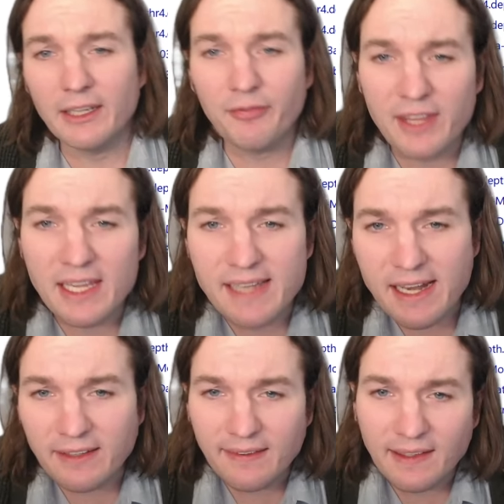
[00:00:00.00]
If the
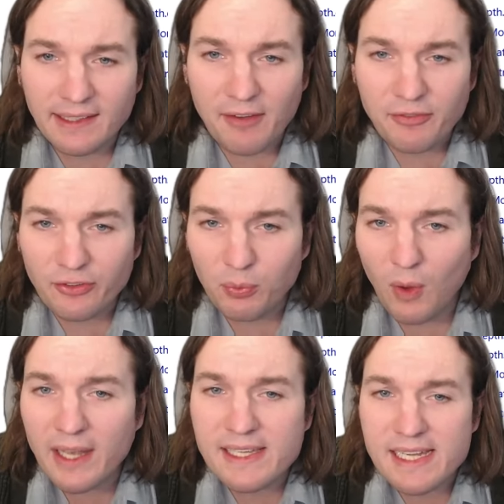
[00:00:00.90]
data to the left is
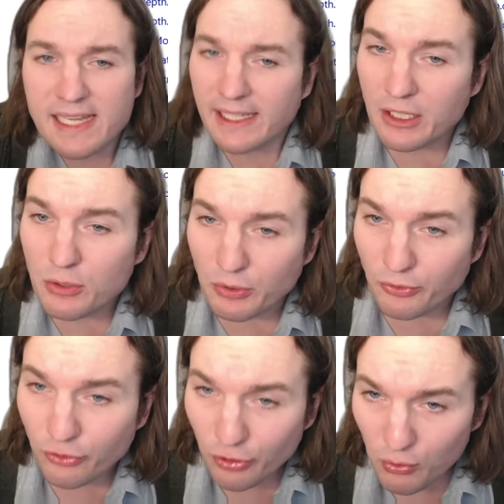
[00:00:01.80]
1D and you
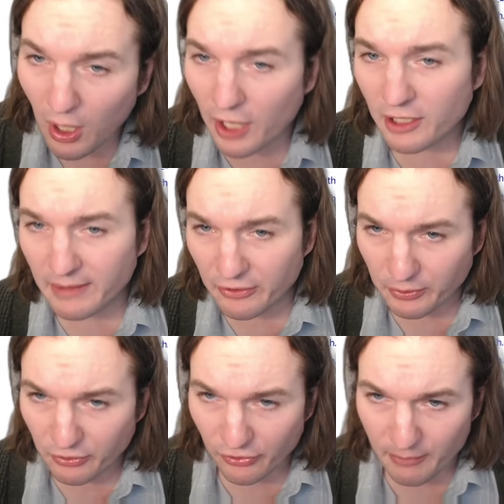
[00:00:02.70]
use 2
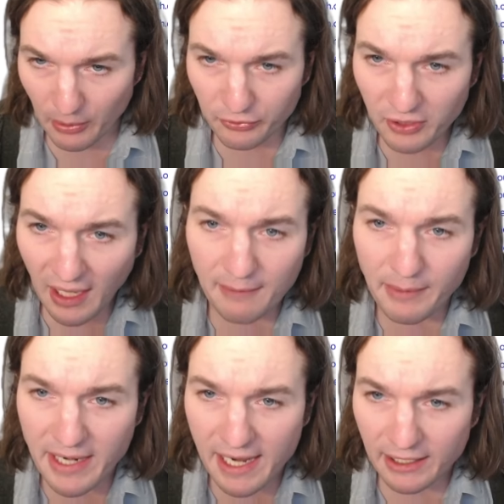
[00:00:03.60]
arguments, which is the most
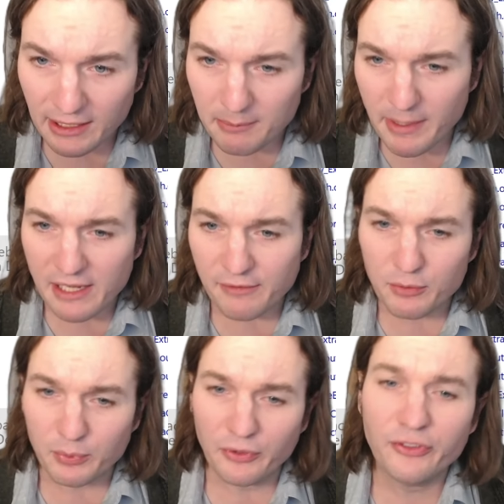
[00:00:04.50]
common error many of
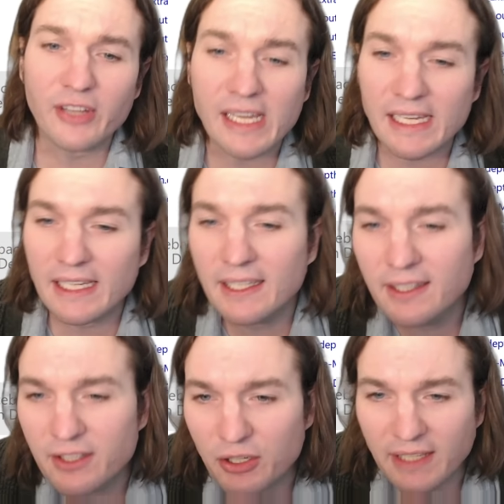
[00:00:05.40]
you will see,
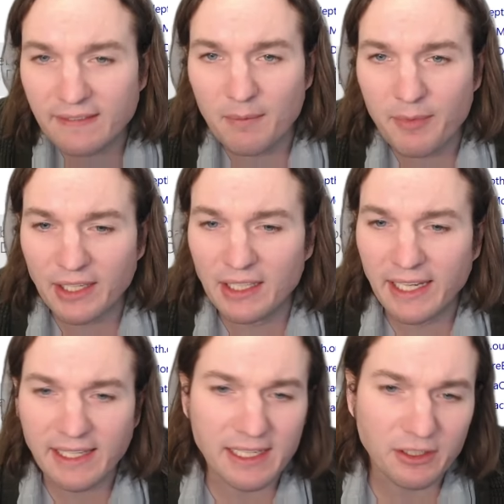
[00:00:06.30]
you get something
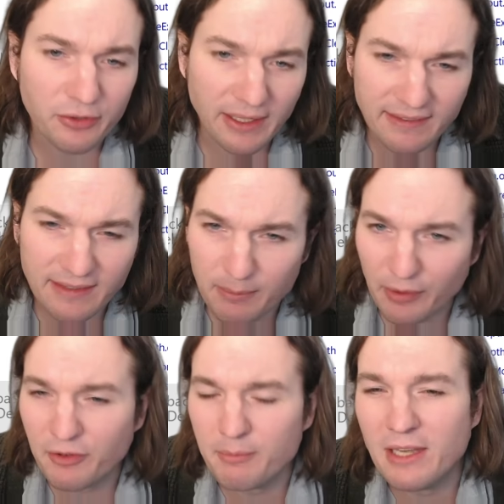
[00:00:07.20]
like incorrect
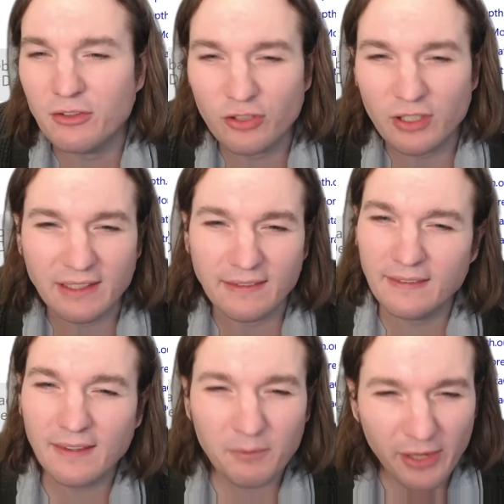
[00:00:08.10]
number of dimensions.
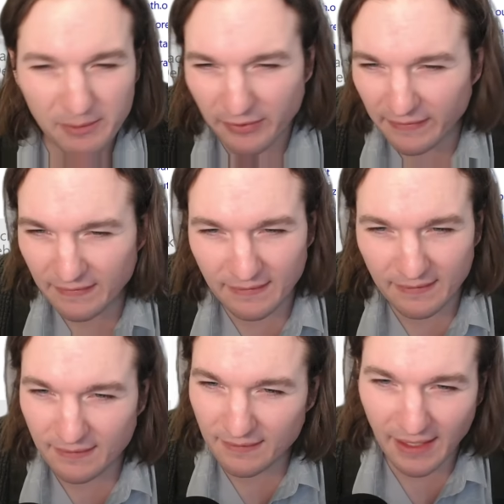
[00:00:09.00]
Sometimes it's
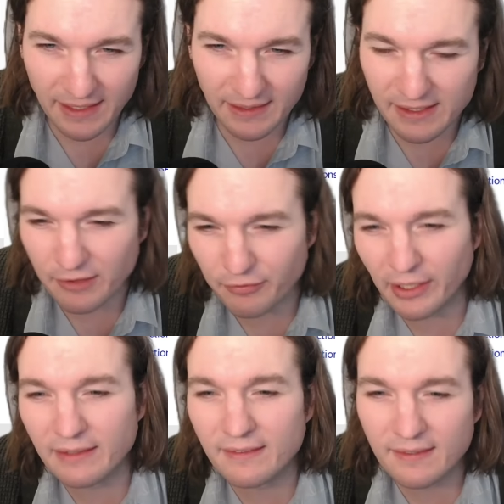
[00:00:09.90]
slightly
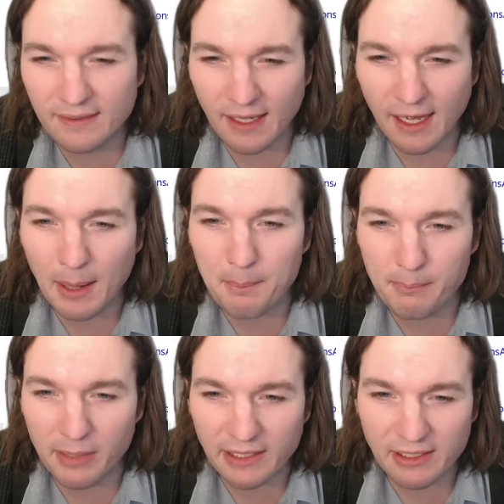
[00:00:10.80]
different,
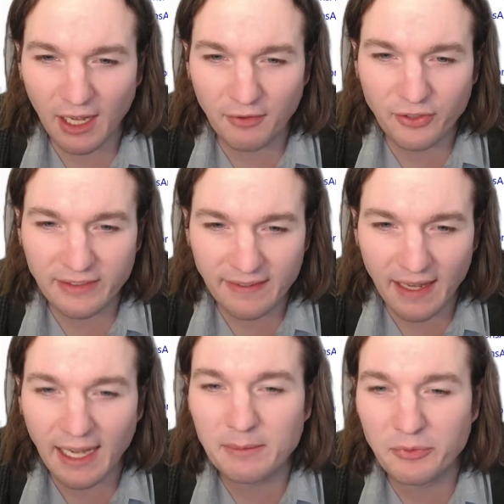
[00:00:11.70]
but
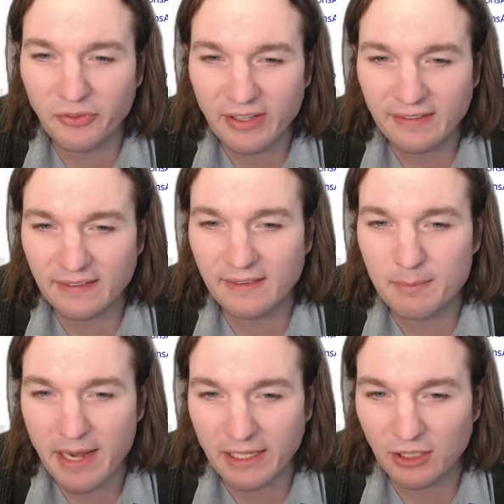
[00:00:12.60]
oftentimes this is
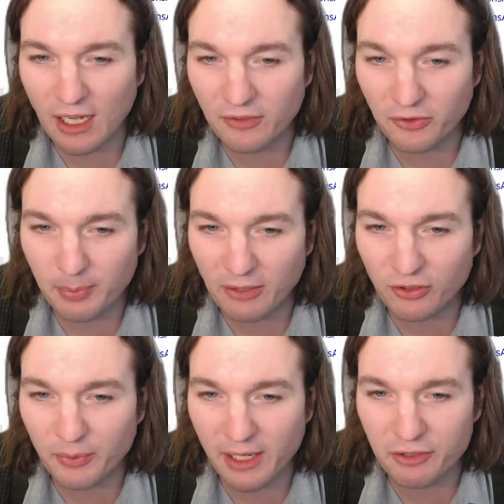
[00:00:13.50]
the main cause,
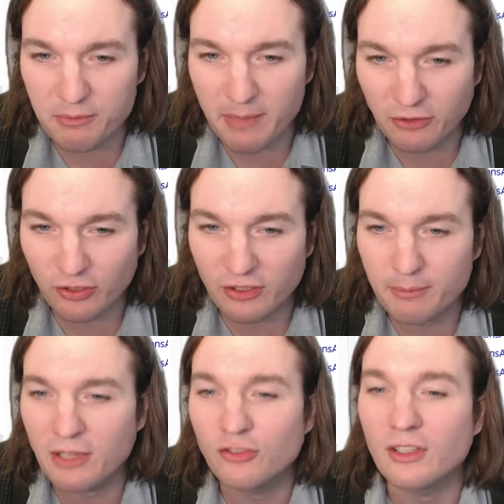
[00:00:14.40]
especially whenever you mention
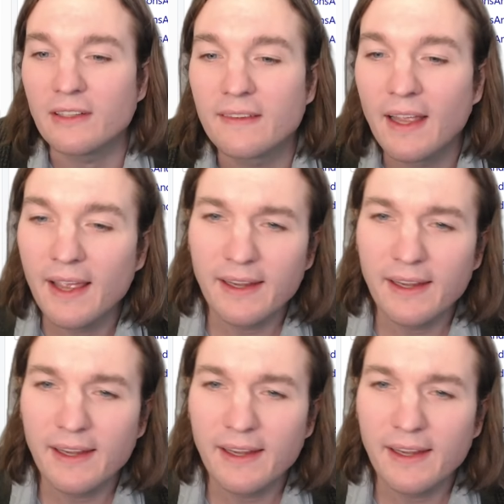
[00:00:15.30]
dimensions.